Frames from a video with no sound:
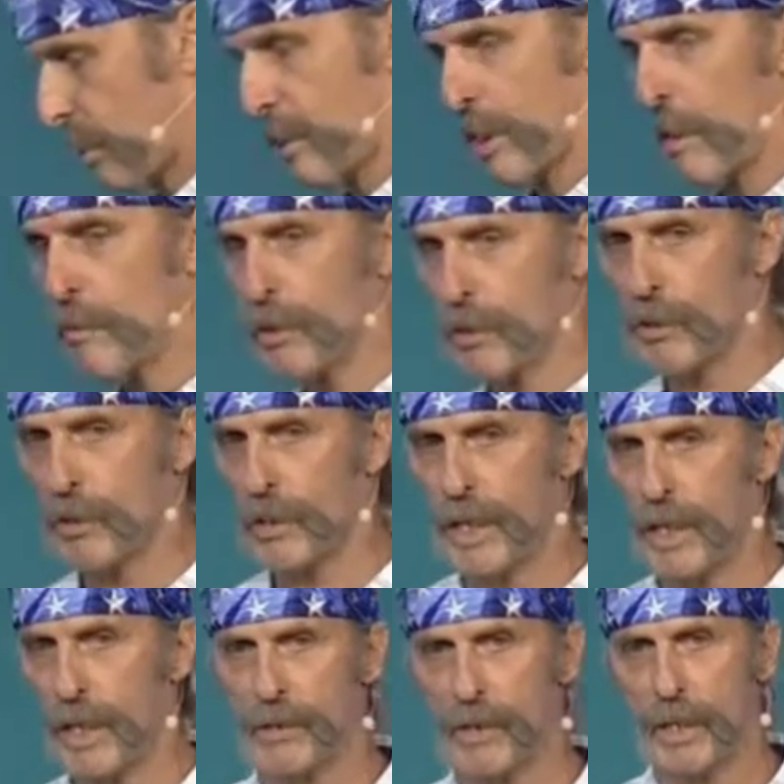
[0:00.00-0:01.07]
it was the summer of
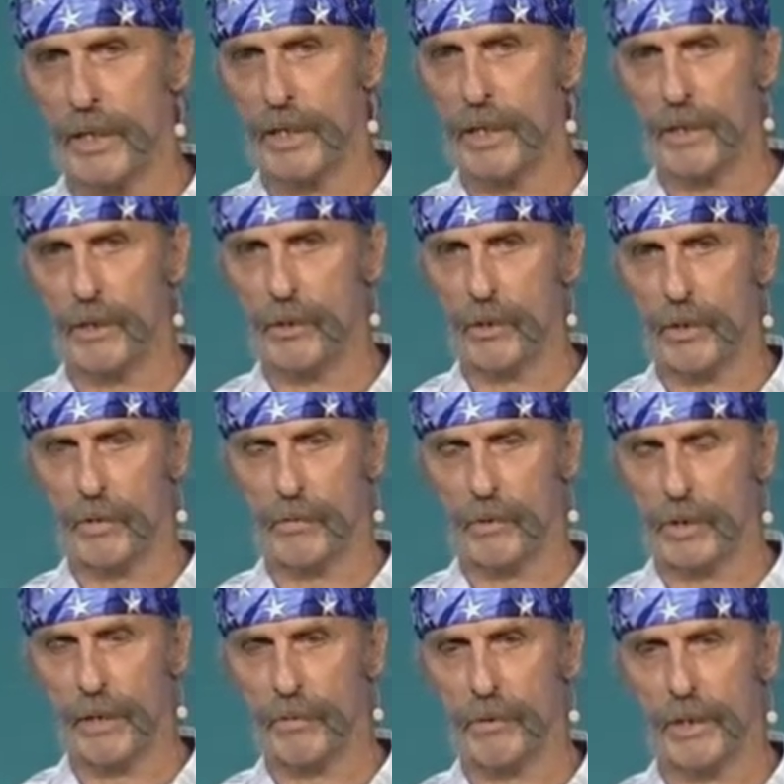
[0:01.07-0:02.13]
2019, and it
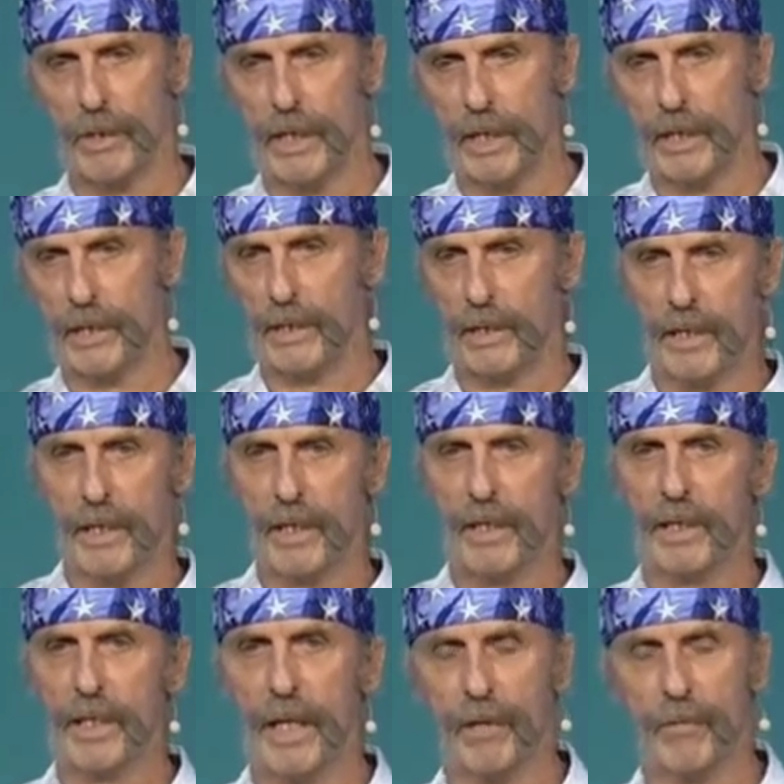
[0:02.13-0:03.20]
was 110 in
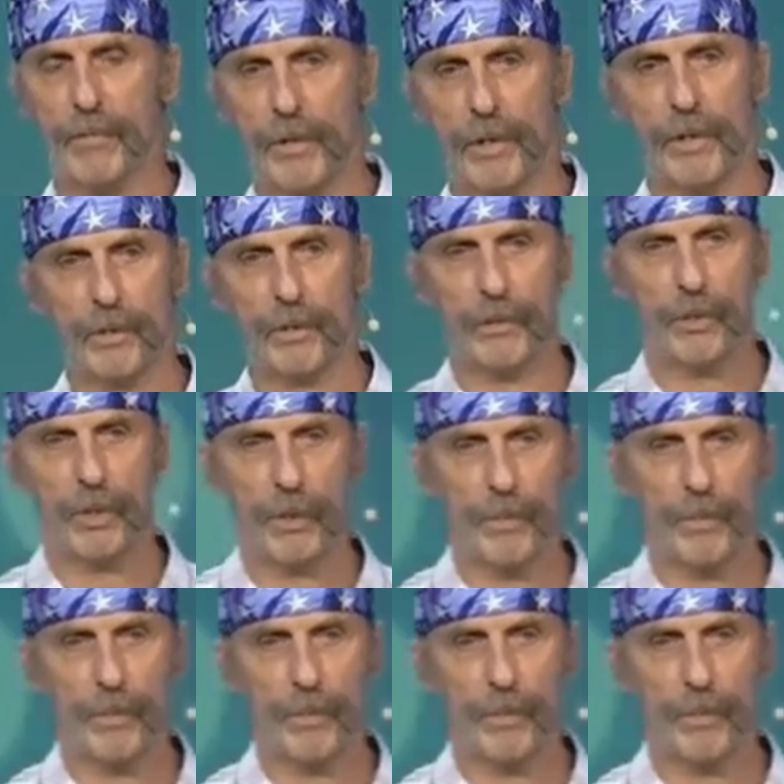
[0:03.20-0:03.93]
California, so